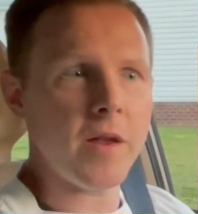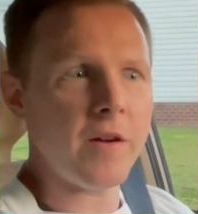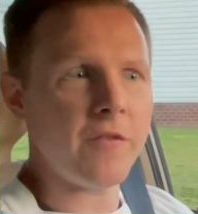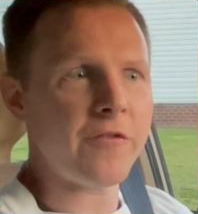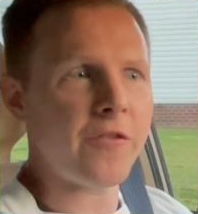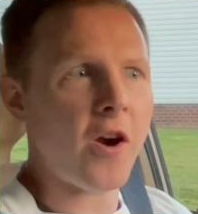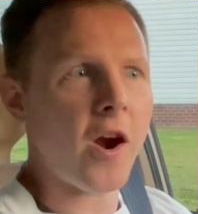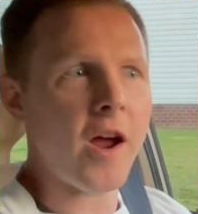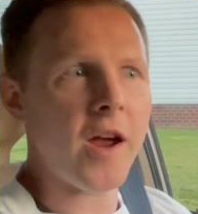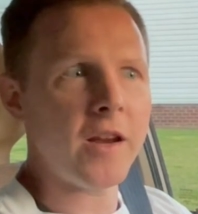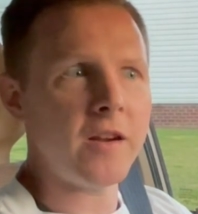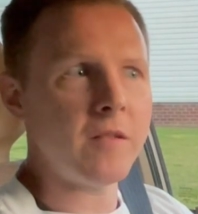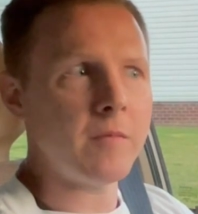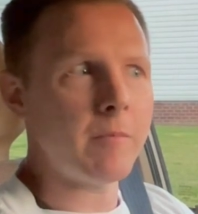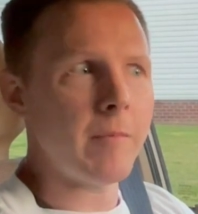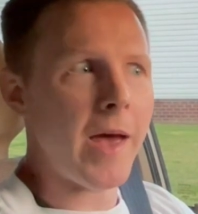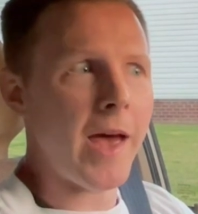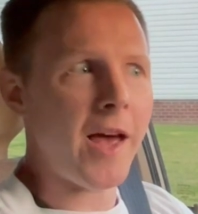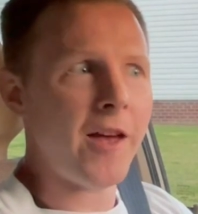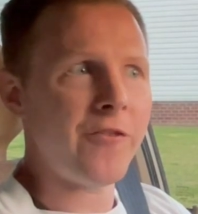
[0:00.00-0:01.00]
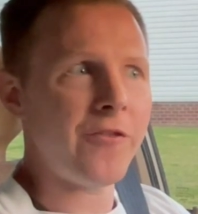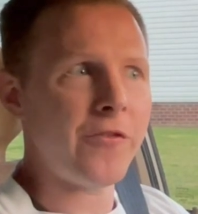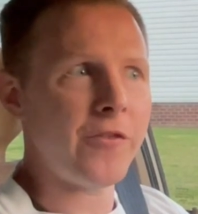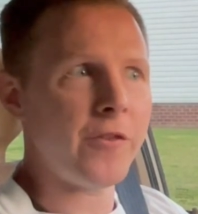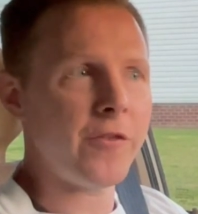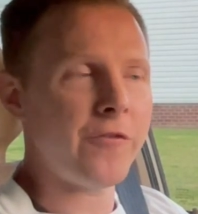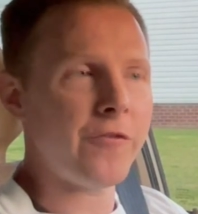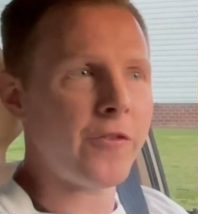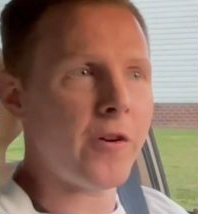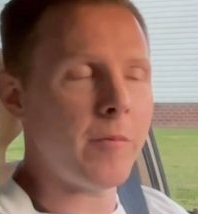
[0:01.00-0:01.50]
fried MAF
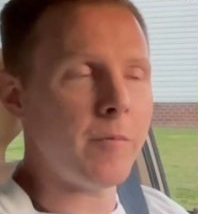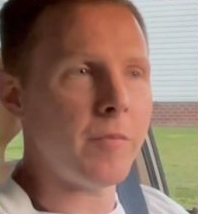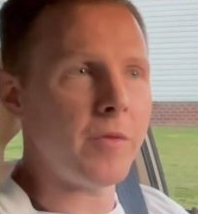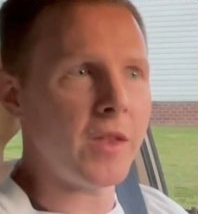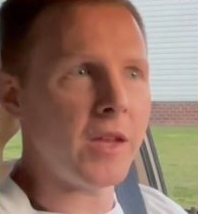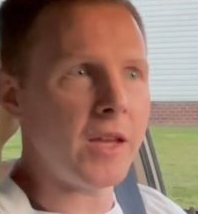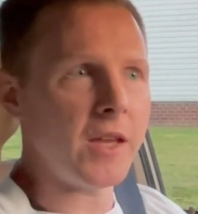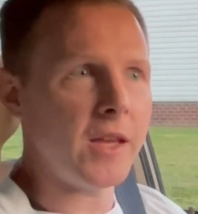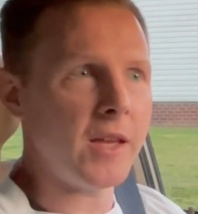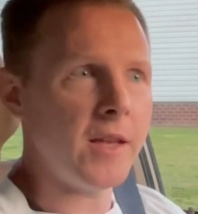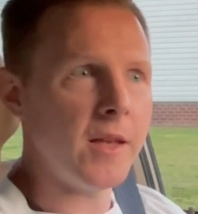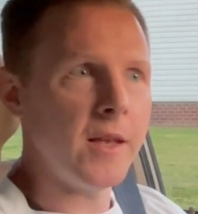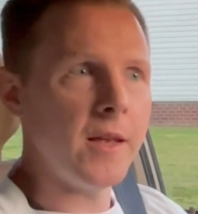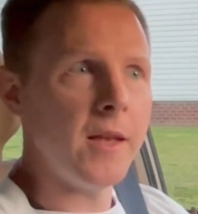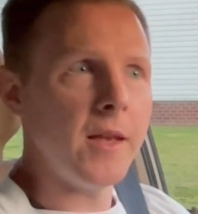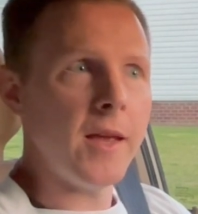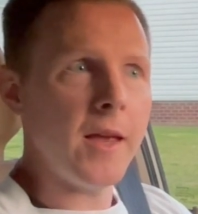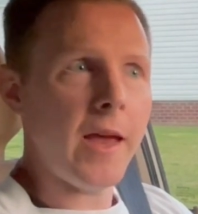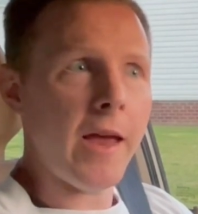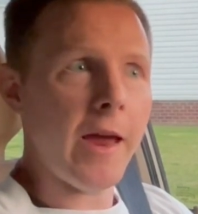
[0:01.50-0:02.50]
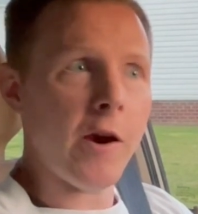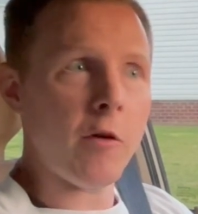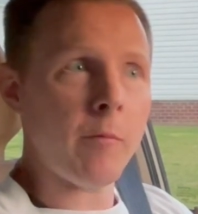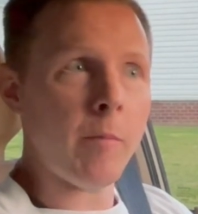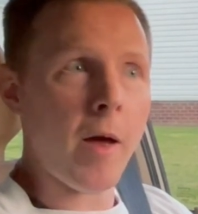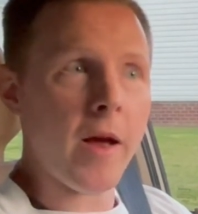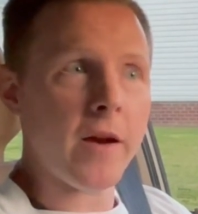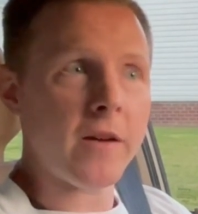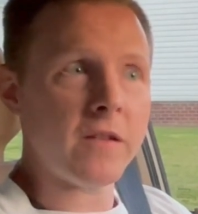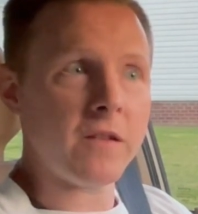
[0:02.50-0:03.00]
from the
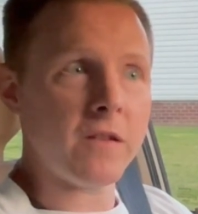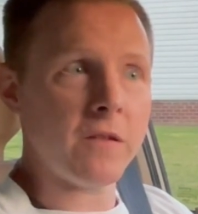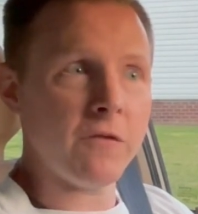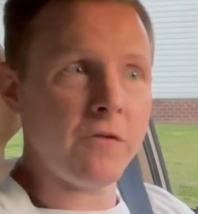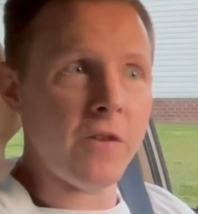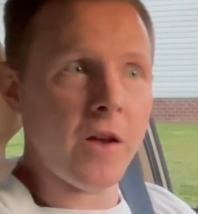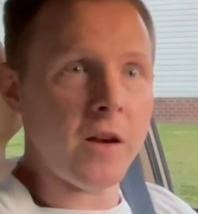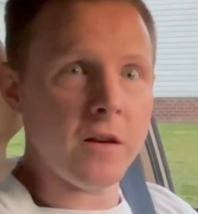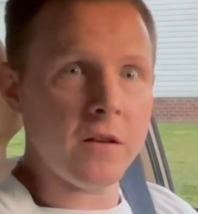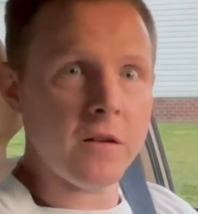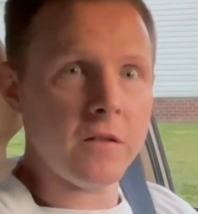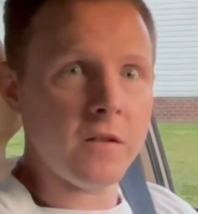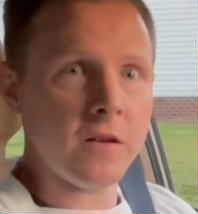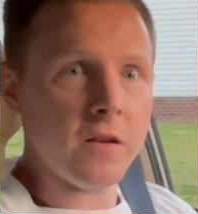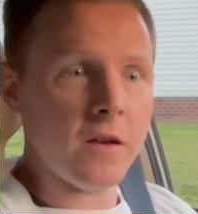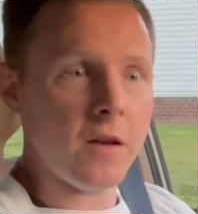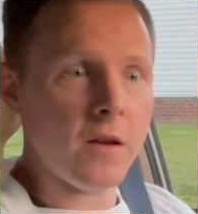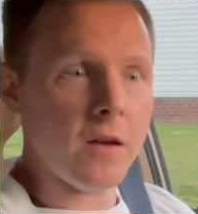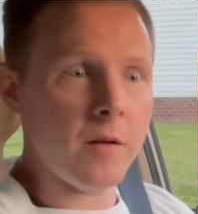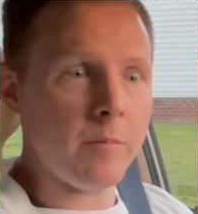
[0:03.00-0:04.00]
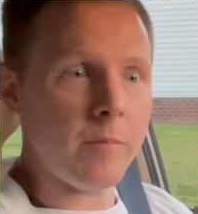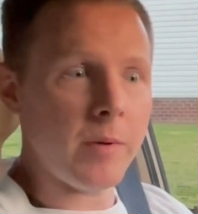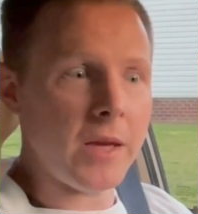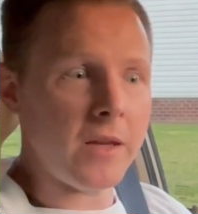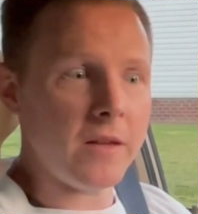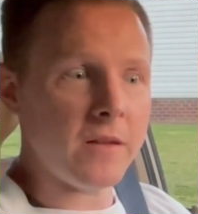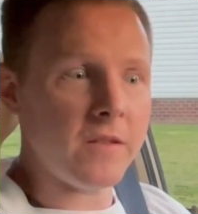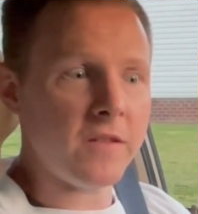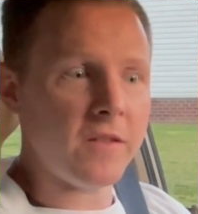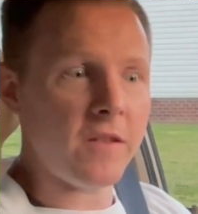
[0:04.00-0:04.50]
airbox vent
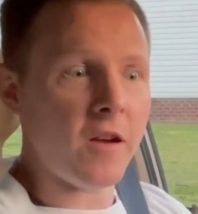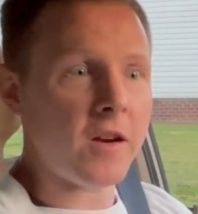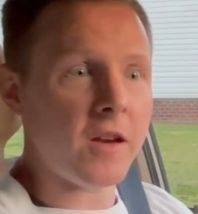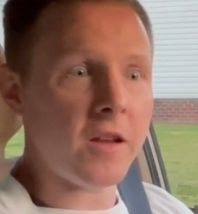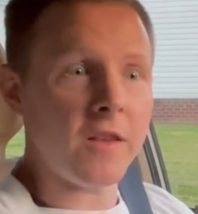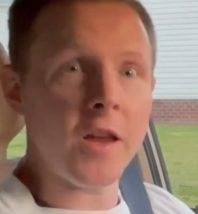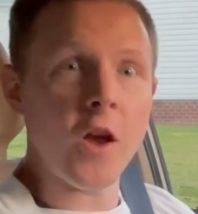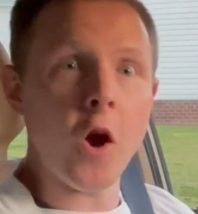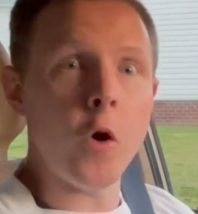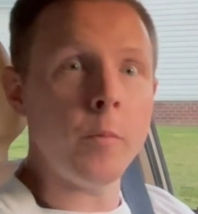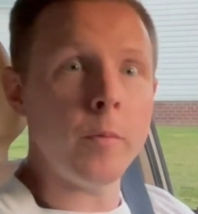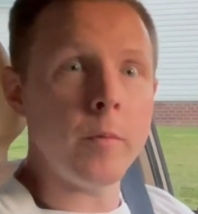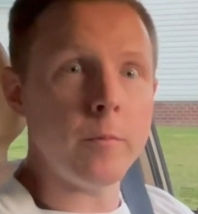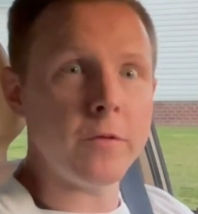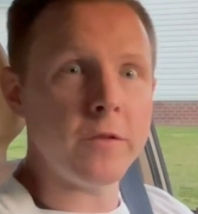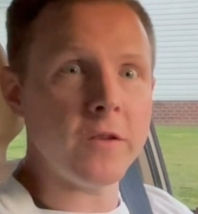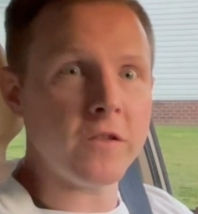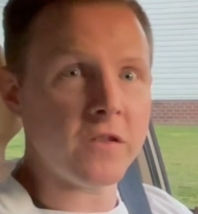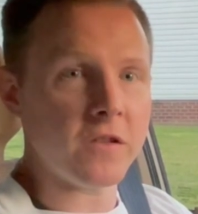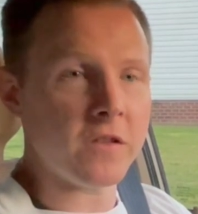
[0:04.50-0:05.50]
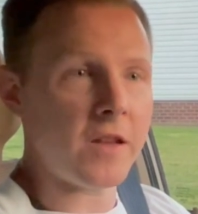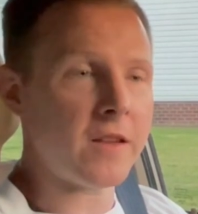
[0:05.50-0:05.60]
being stuck in the open position.